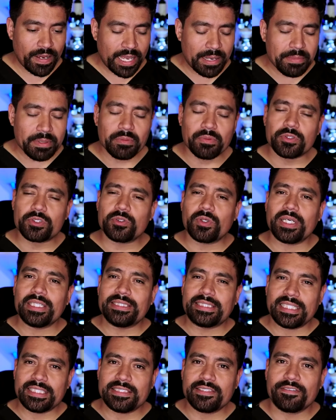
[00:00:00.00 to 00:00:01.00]
am able to
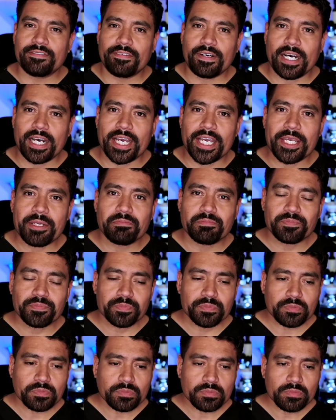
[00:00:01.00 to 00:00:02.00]
identify
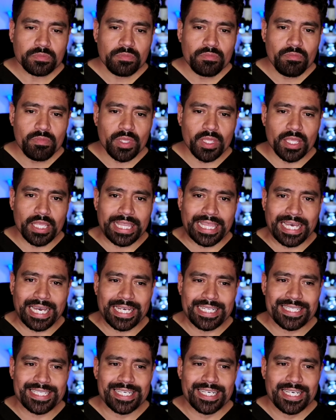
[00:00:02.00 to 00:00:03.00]

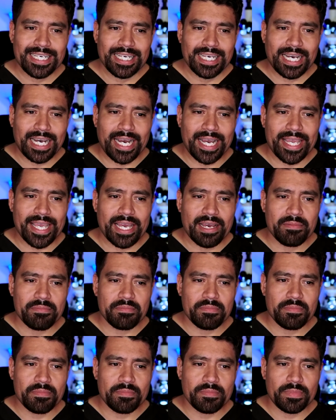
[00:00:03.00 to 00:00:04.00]
that I
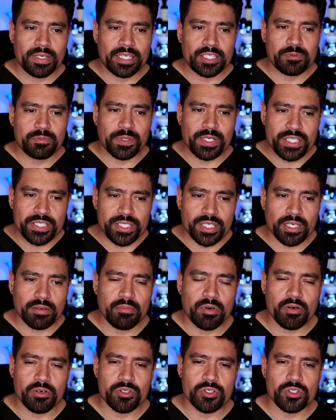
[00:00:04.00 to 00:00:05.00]
am experiencing
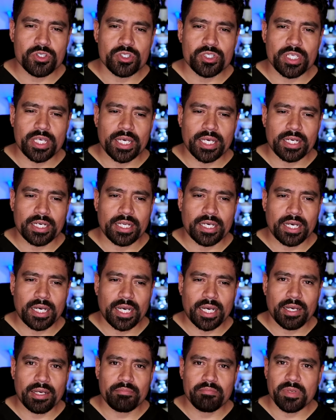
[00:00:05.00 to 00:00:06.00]
emotions that
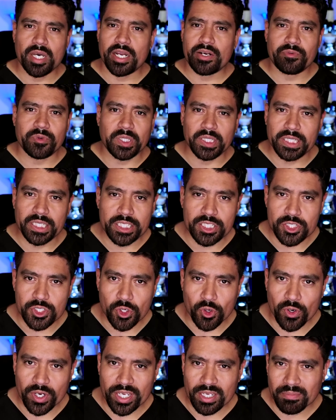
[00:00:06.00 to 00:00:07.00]
I'm not really
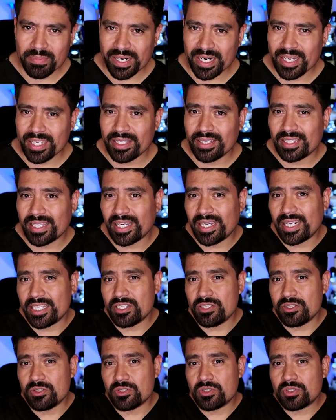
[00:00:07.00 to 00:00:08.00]
enjoying, but I kind
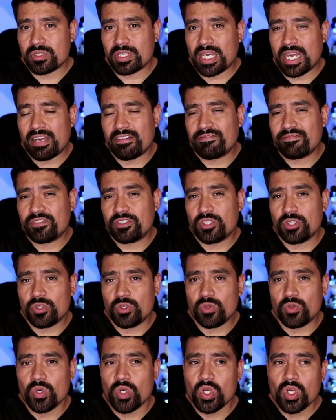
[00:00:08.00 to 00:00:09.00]
of just have
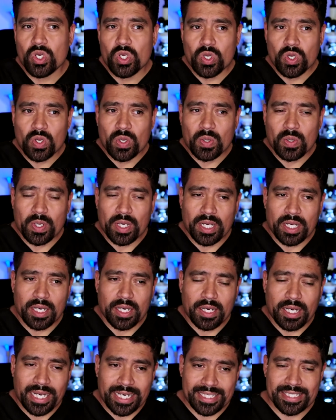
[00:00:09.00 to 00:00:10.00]
to
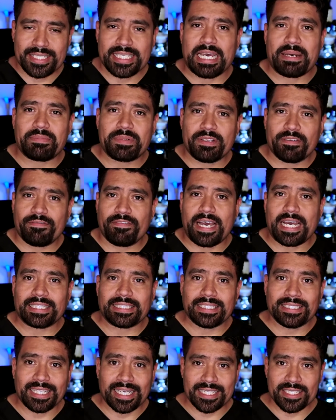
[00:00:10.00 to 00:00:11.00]
accept the fact
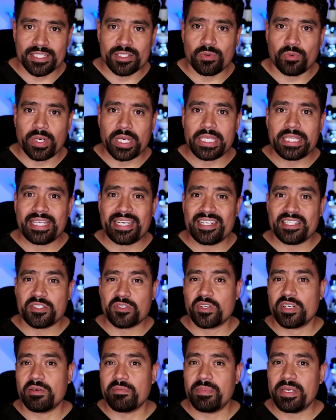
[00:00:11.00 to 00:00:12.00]
that that's the way that it's
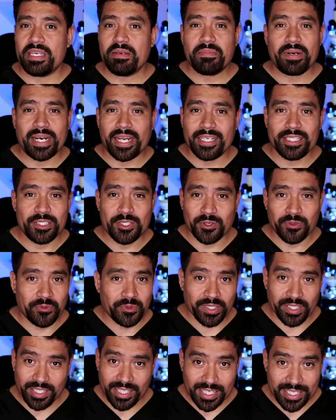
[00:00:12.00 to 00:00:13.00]
going to be, but I don't
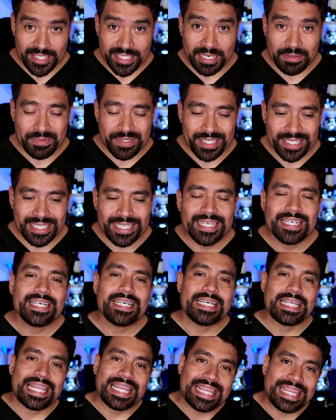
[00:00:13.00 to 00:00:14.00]
really accept it,
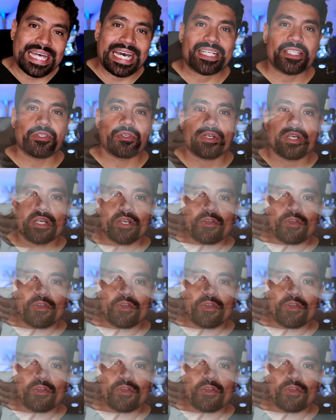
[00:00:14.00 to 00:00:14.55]
that's going to